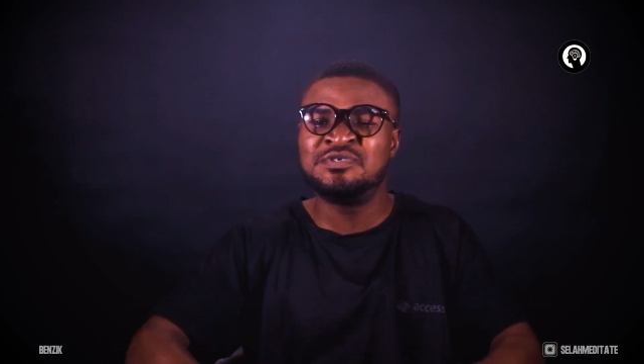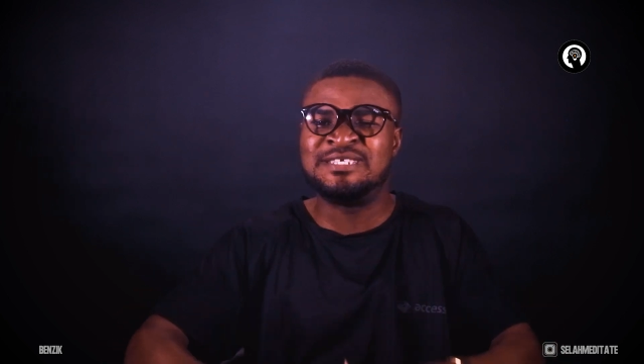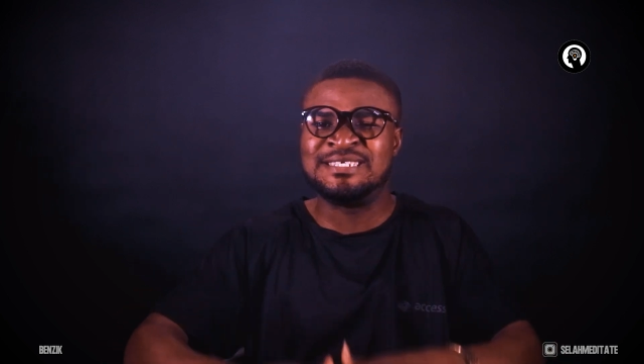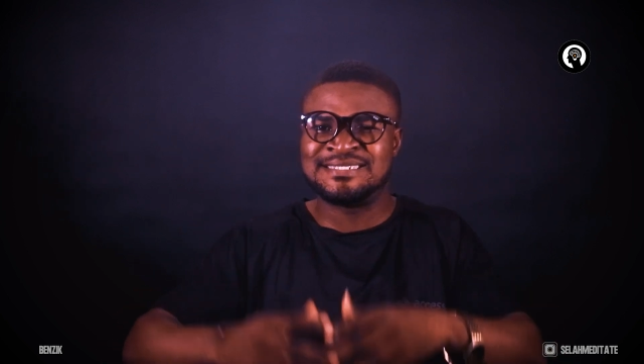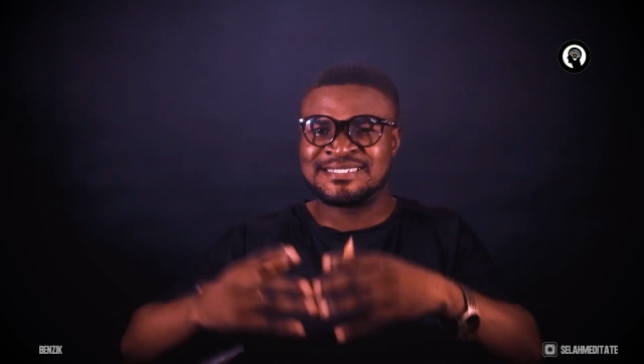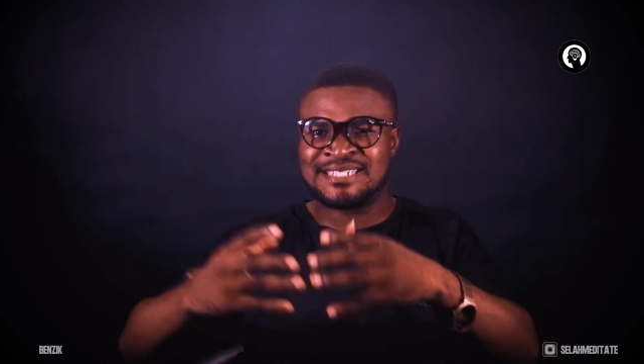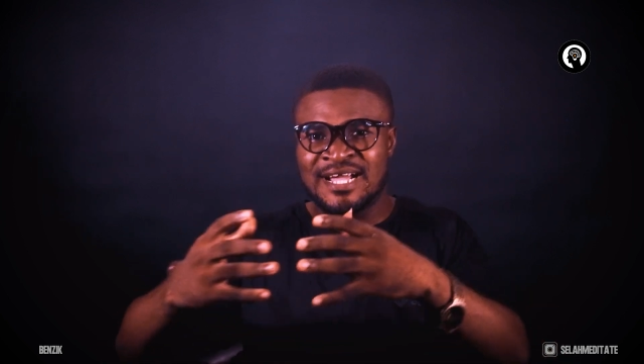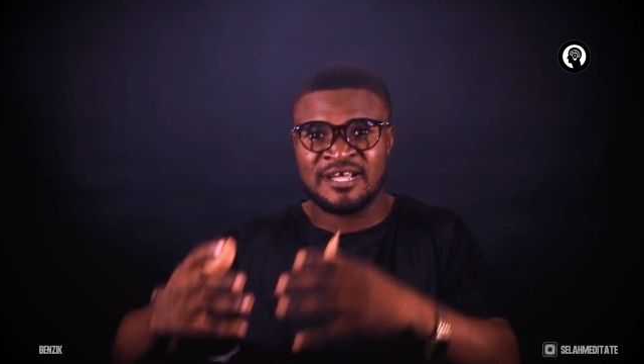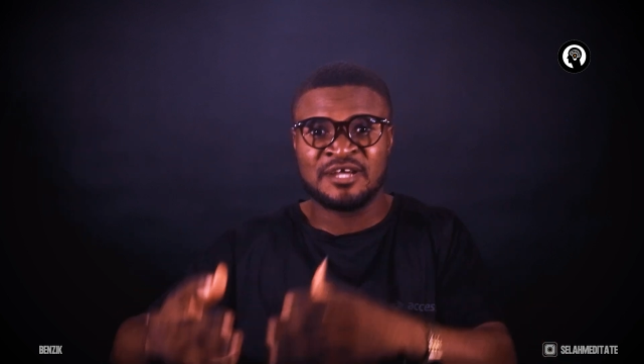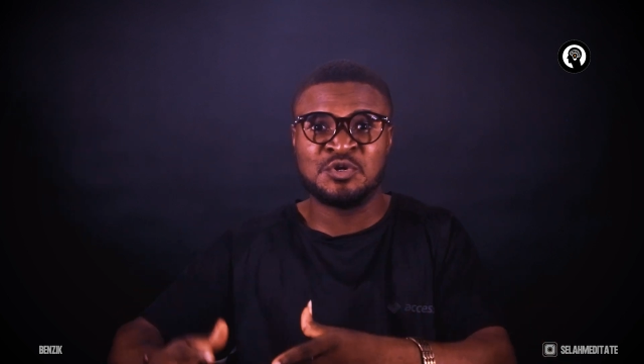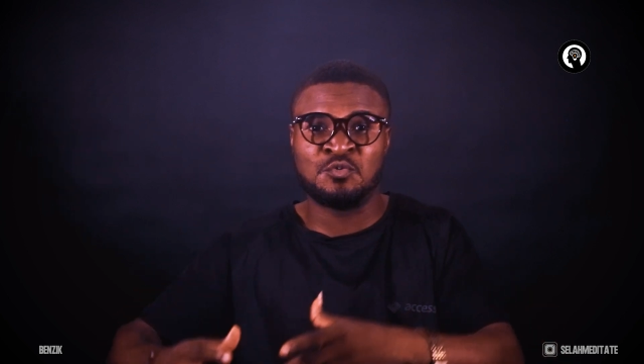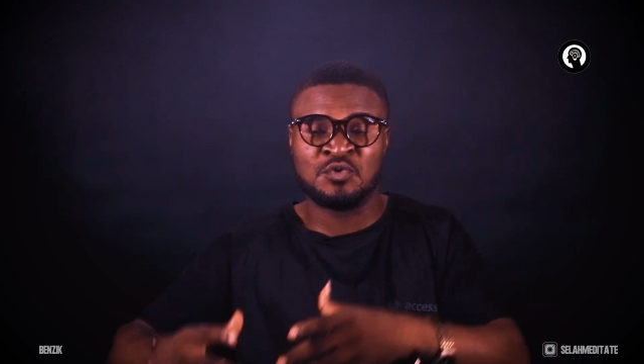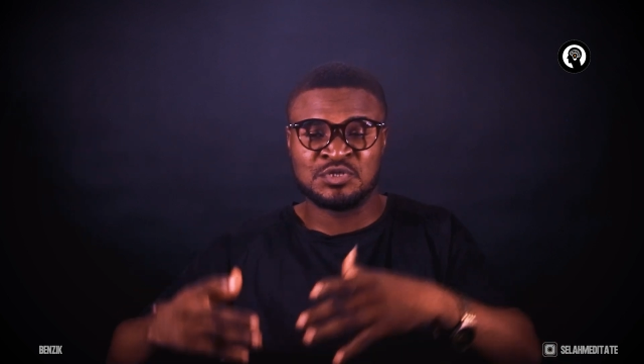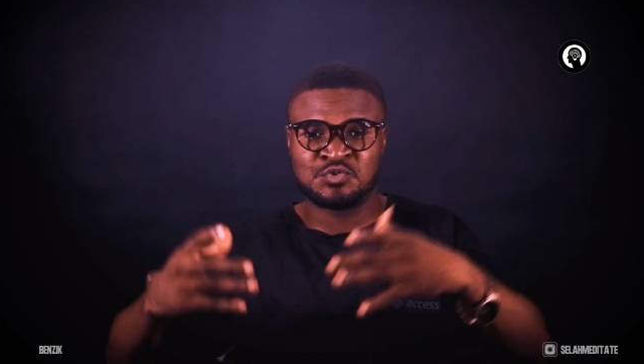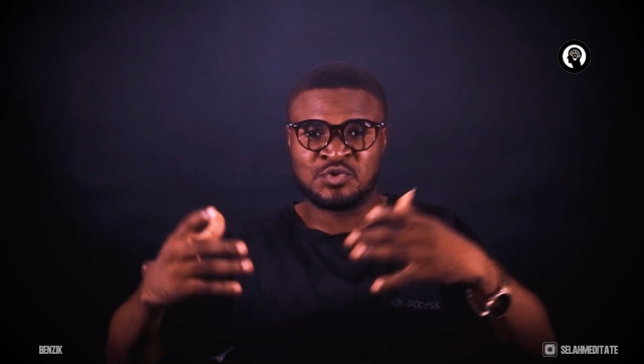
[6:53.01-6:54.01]
desire you
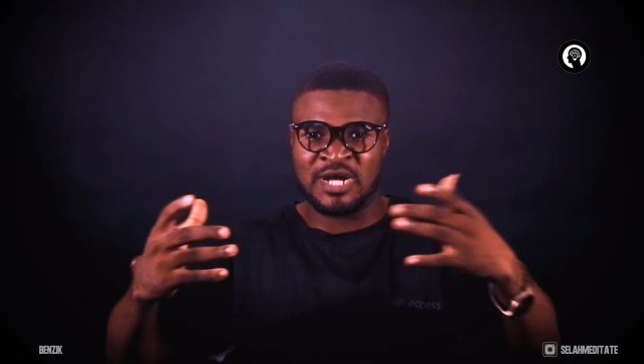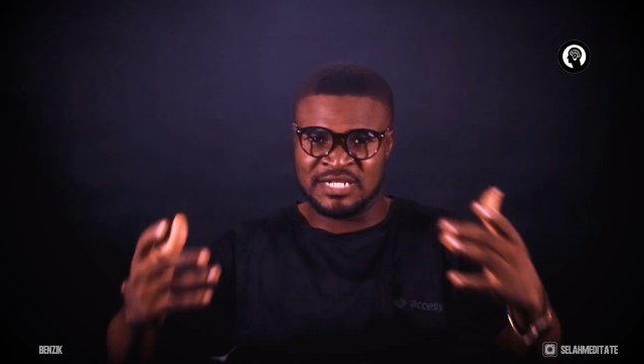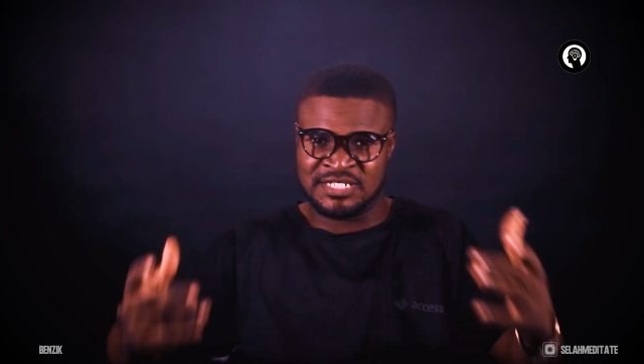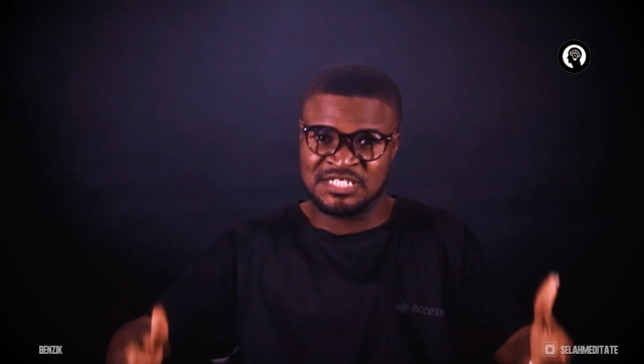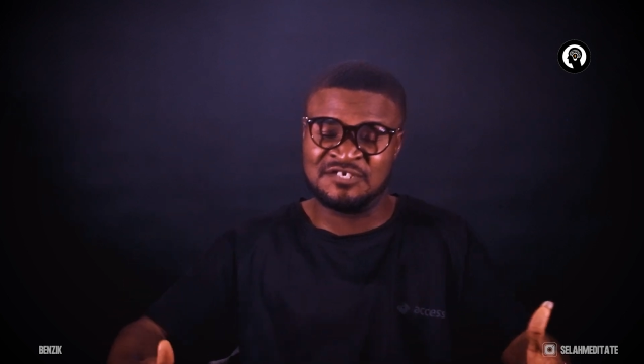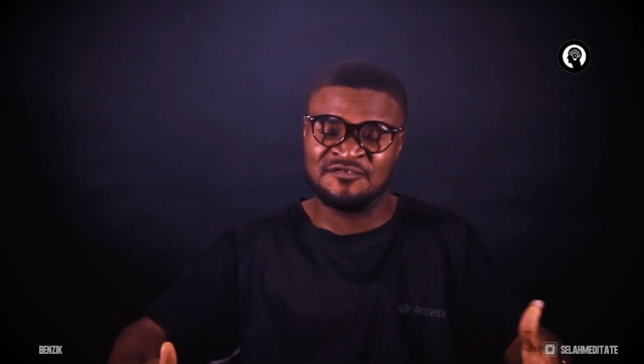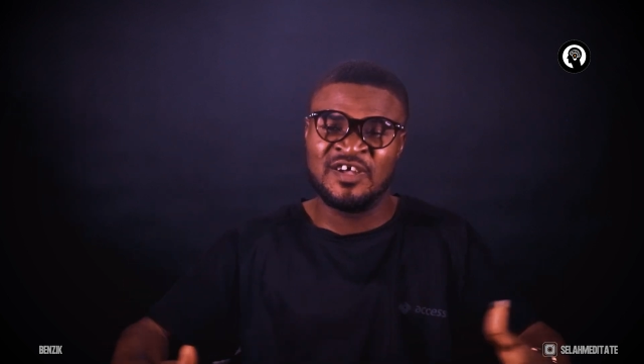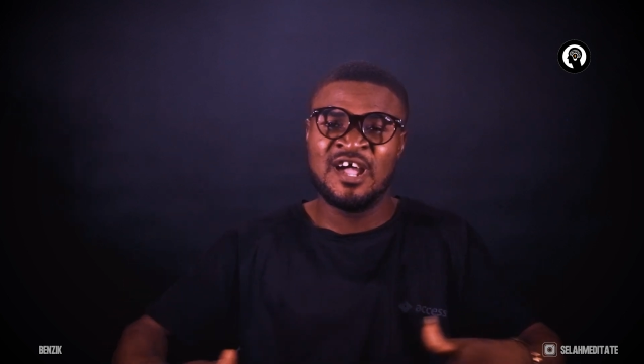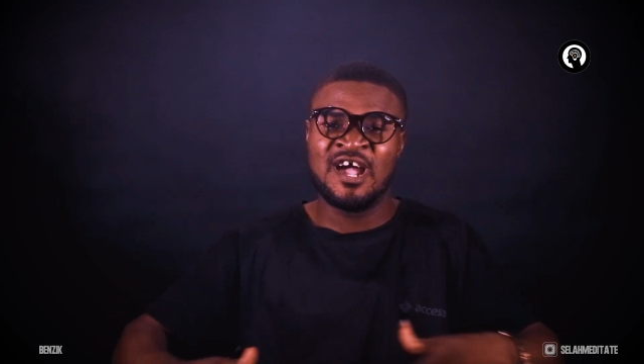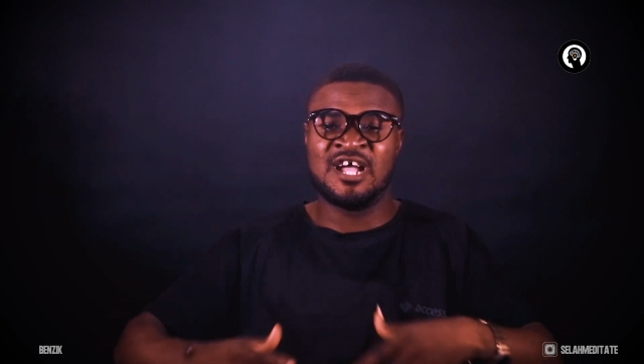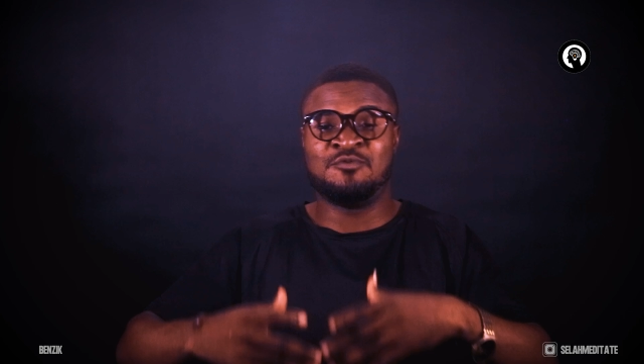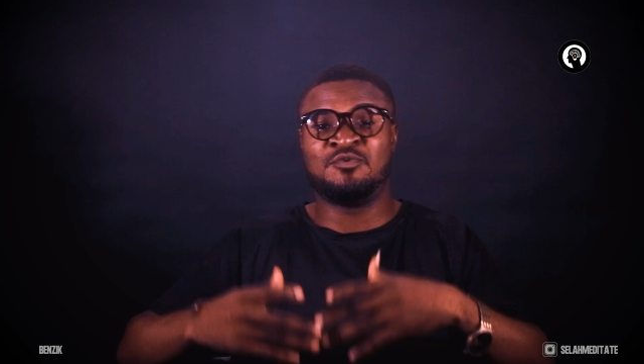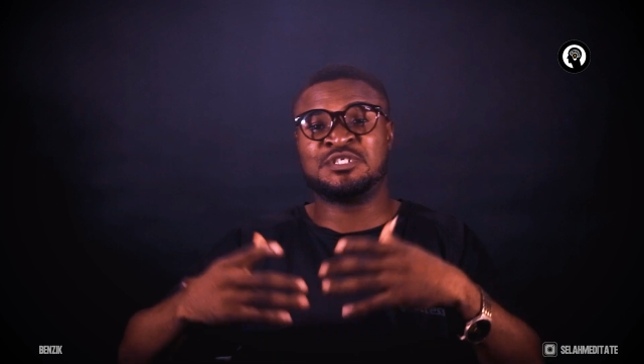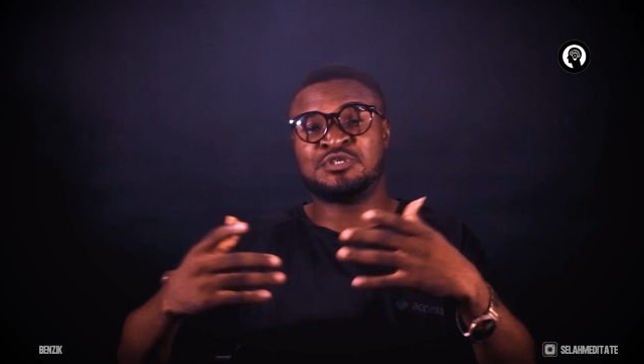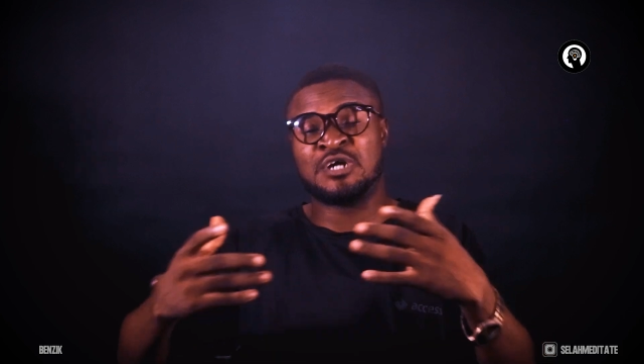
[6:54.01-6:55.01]
want to achieve and
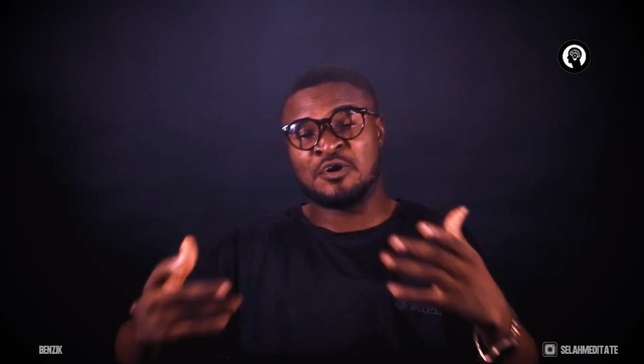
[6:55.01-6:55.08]
you want to